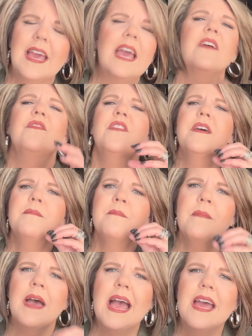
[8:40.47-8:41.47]
If it
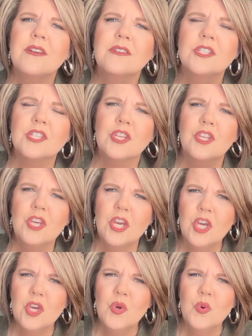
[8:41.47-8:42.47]
matters to
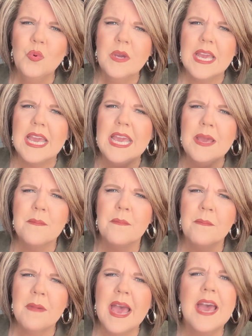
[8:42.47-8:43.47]
you, it
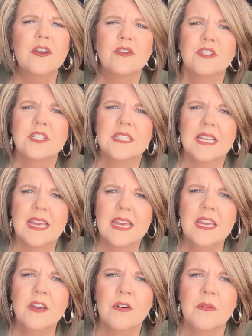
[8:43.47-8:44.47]
matters to
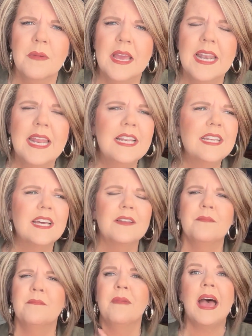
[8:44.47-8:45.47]
Him. And it doesn't
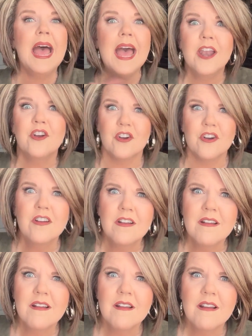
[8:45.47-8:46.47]
matter
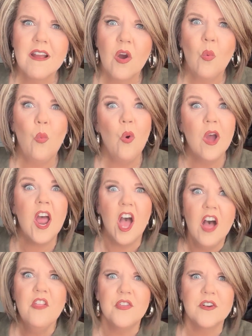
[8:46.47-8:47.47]
what
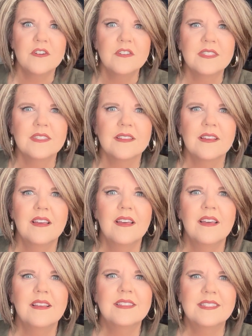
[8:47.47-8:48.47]
others
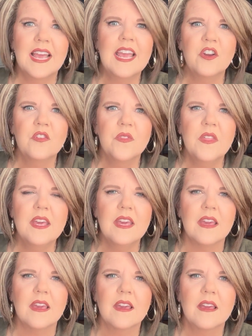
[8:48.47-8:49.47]
say or
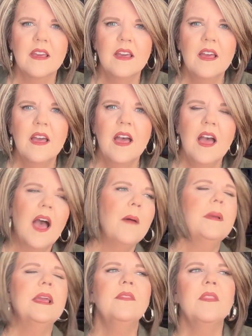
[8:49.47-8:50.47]
think. I
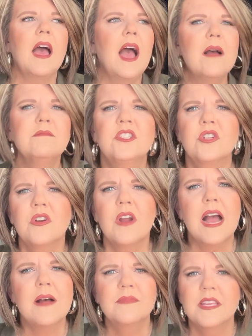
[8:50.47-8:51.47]
mean, I'm sure
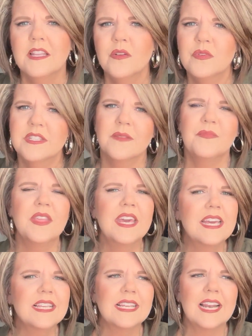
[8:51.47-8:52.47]
I'm dealing with some
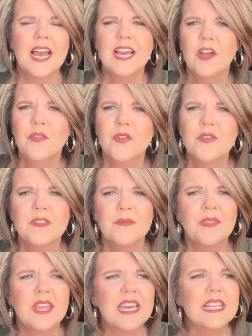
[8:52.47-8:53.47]
things and I go through some
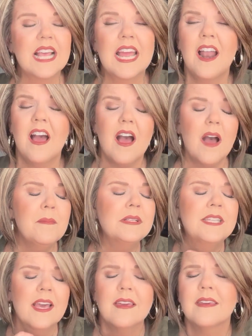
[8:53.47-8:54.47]
things, and I'm going
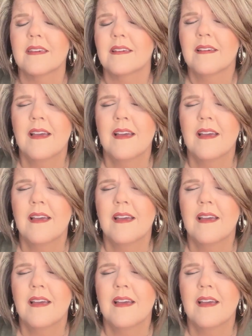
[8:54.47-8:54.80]
to tell you,